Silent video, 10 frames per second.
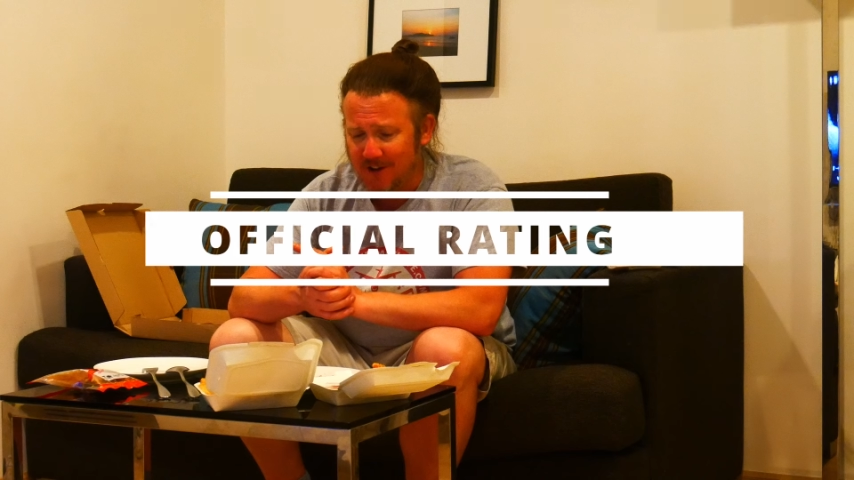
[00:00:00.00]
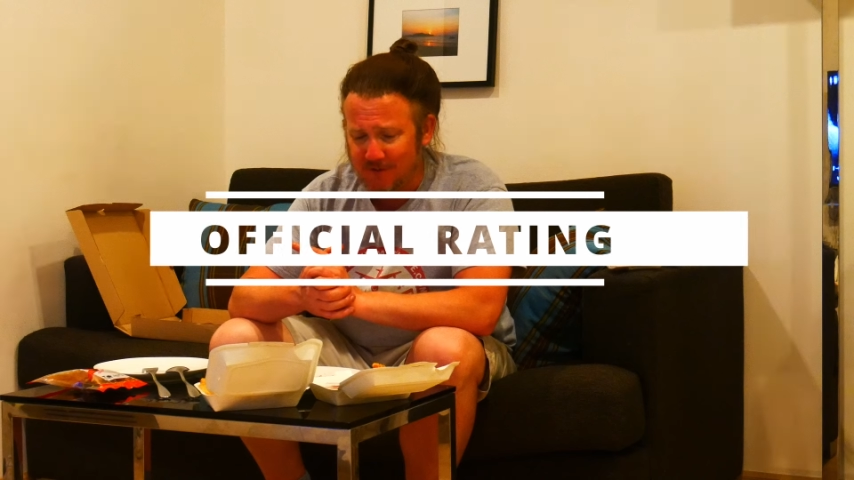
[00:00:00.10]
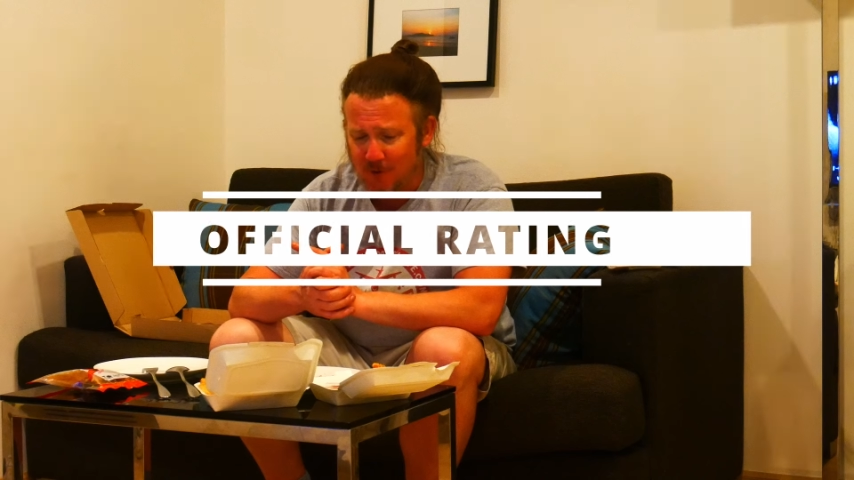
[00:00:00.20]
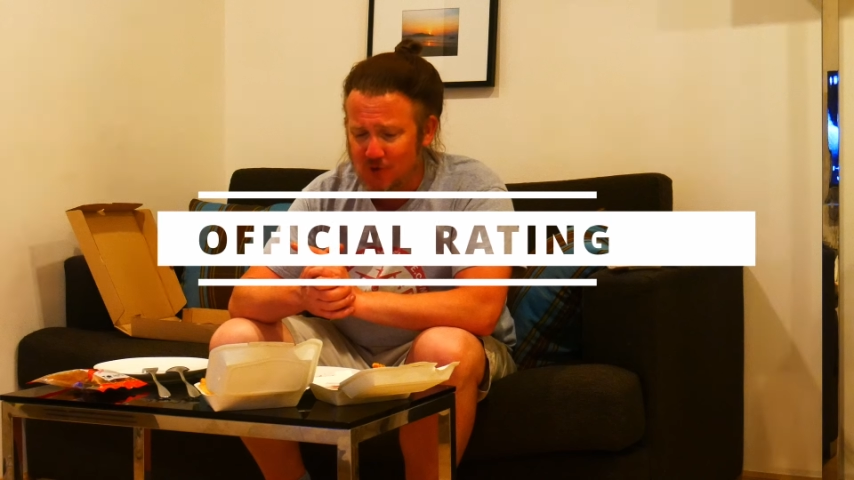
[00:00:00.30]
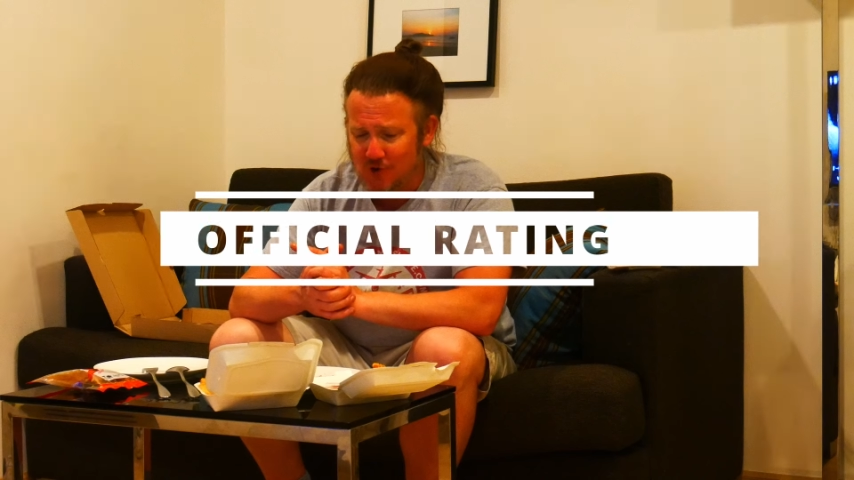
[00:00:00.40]

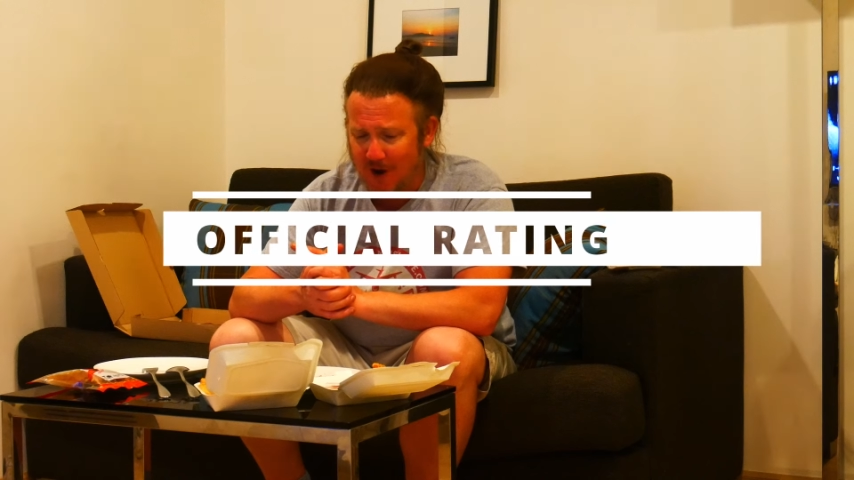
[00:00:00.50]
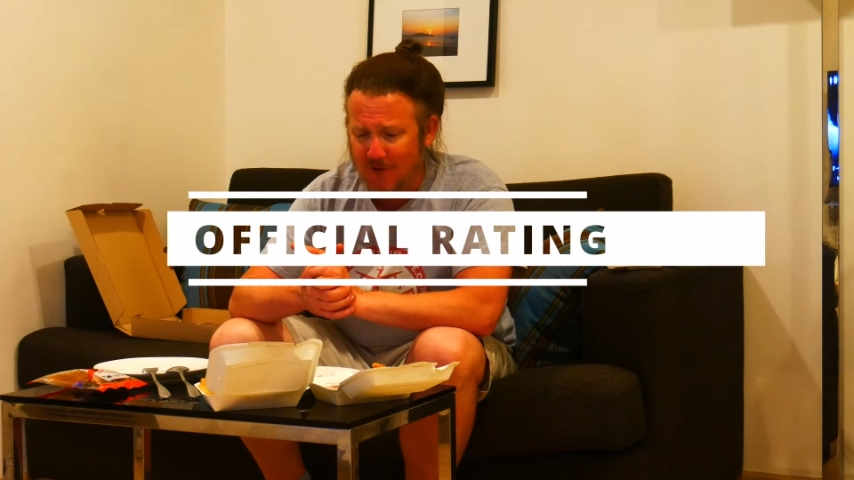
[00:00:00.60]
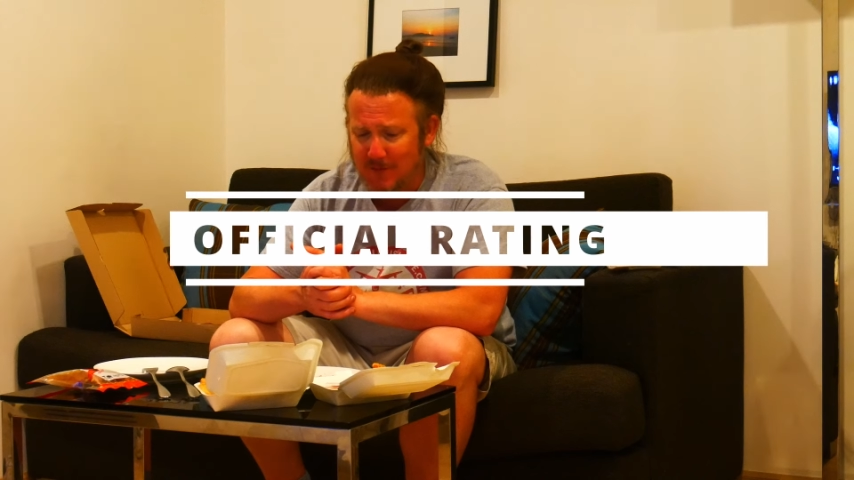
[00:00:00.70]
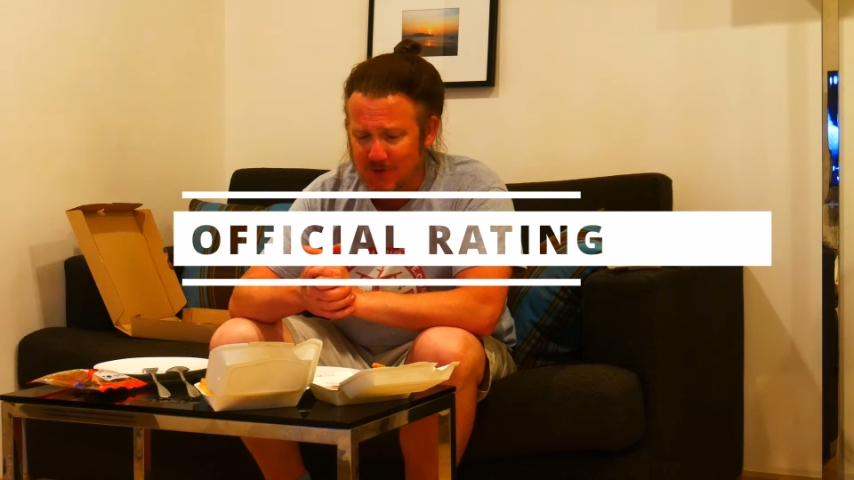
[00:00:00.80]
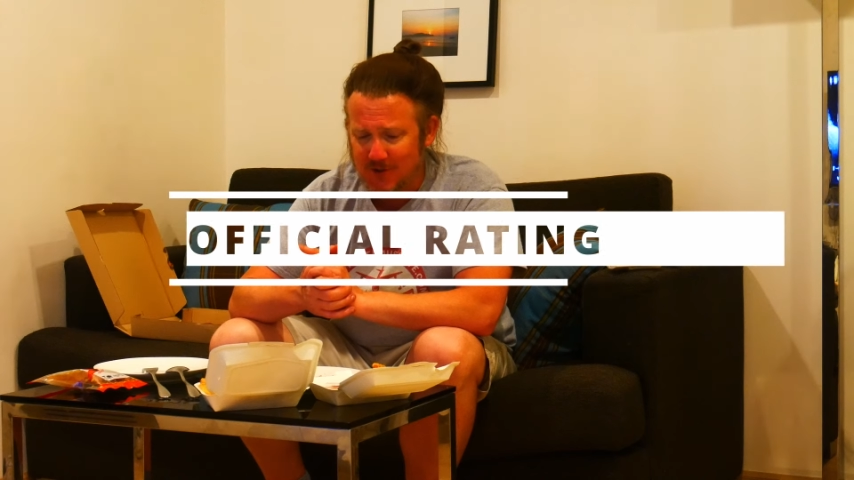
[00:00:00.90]

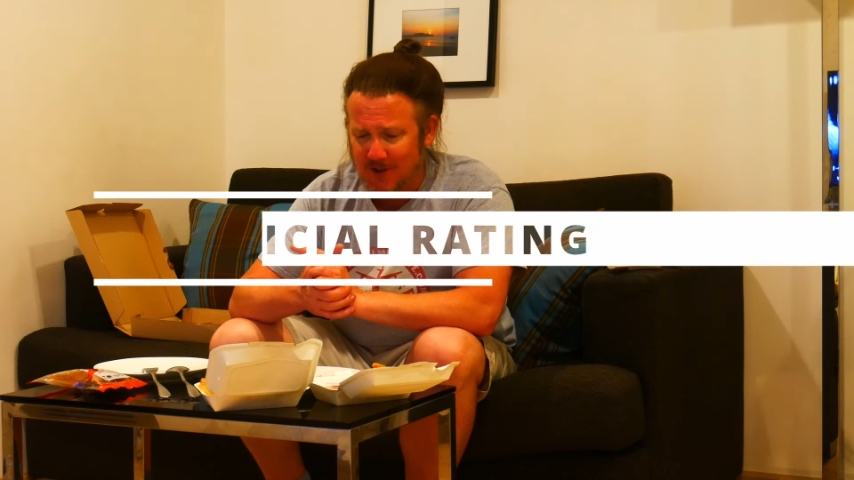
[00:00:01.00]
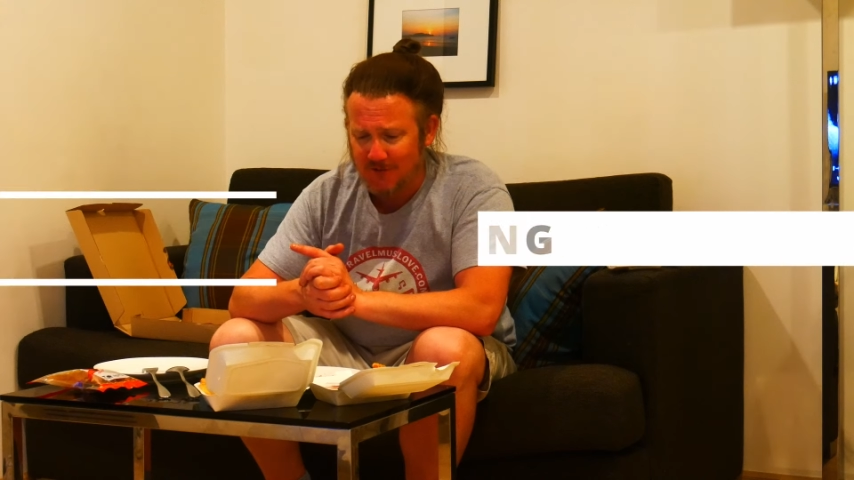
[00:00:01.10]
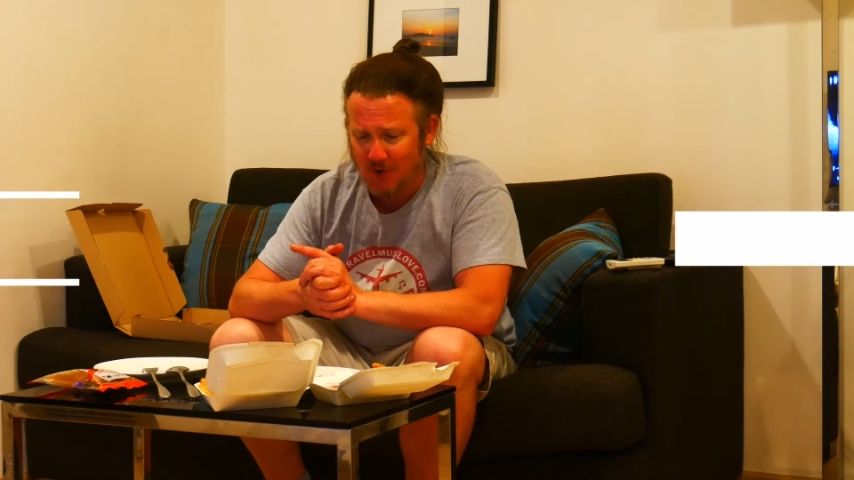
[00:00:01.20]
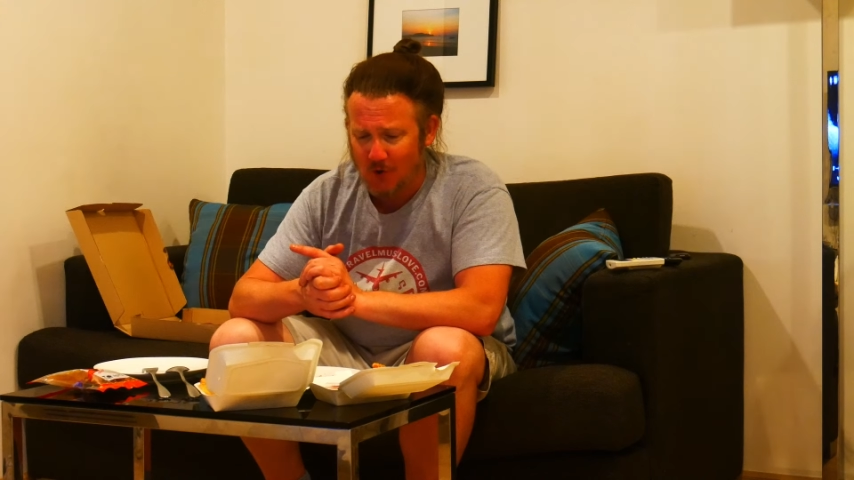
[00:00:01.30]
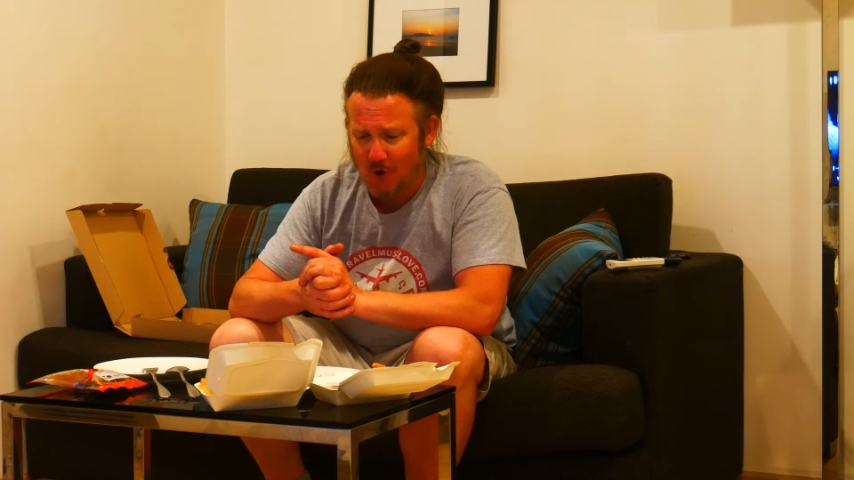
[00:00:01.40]

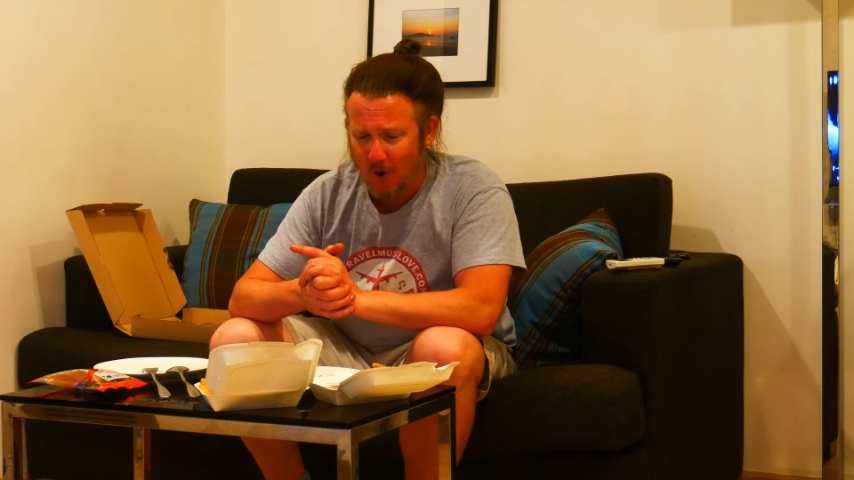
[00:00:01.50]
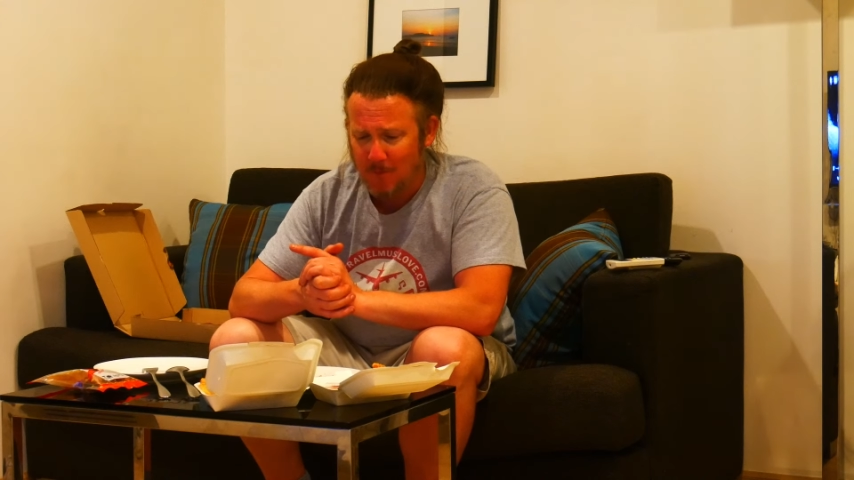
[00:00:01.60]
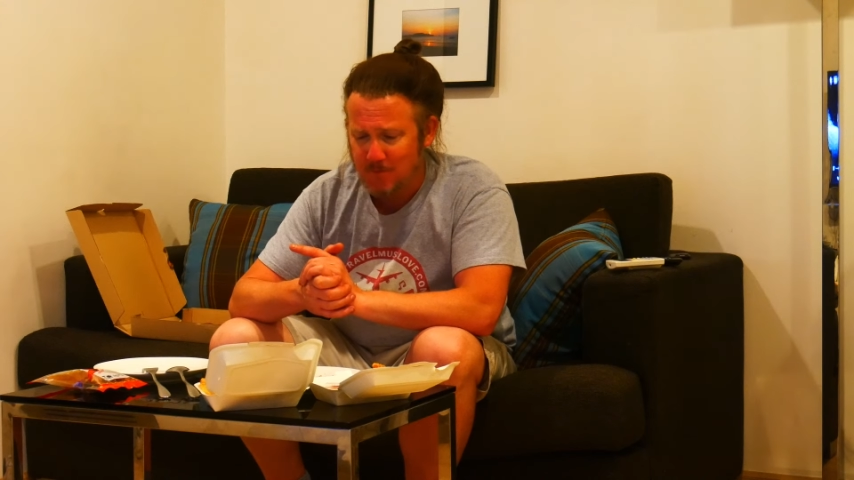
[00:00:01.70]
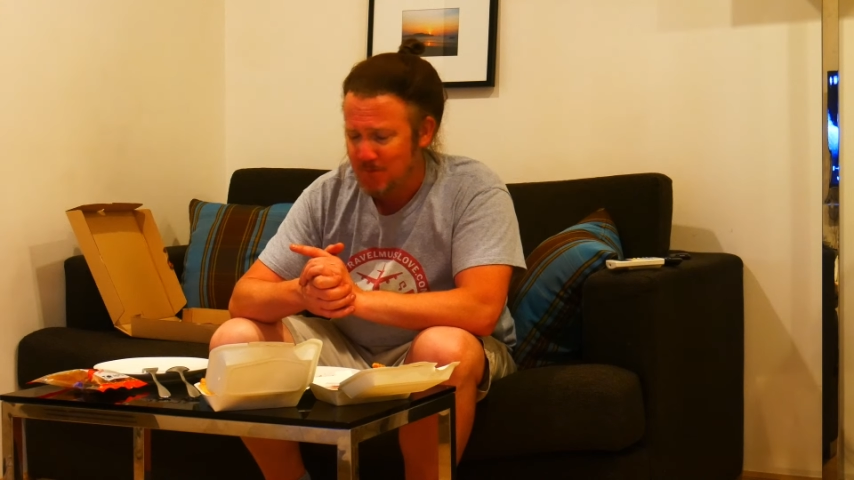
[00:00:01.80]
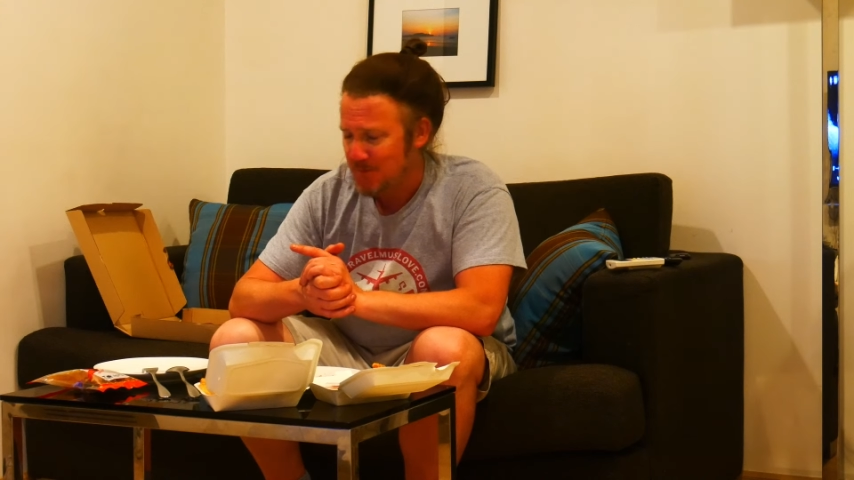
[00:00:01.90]

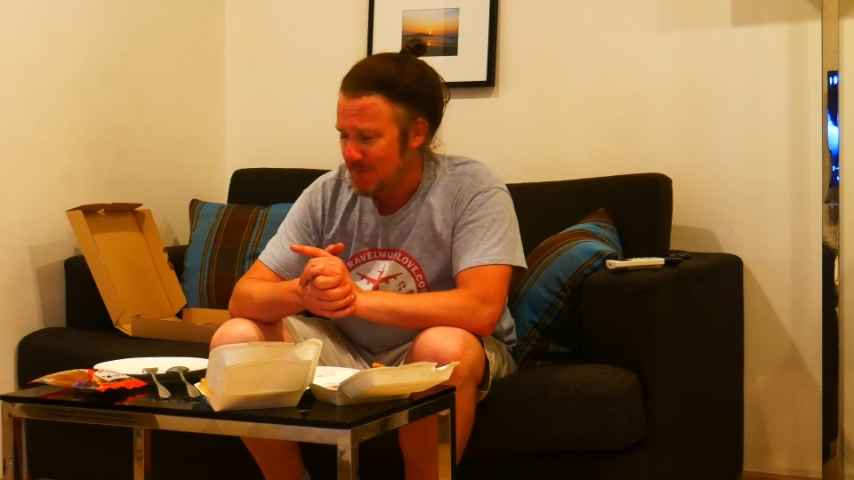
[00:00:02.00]
foodtravelmusiclove.com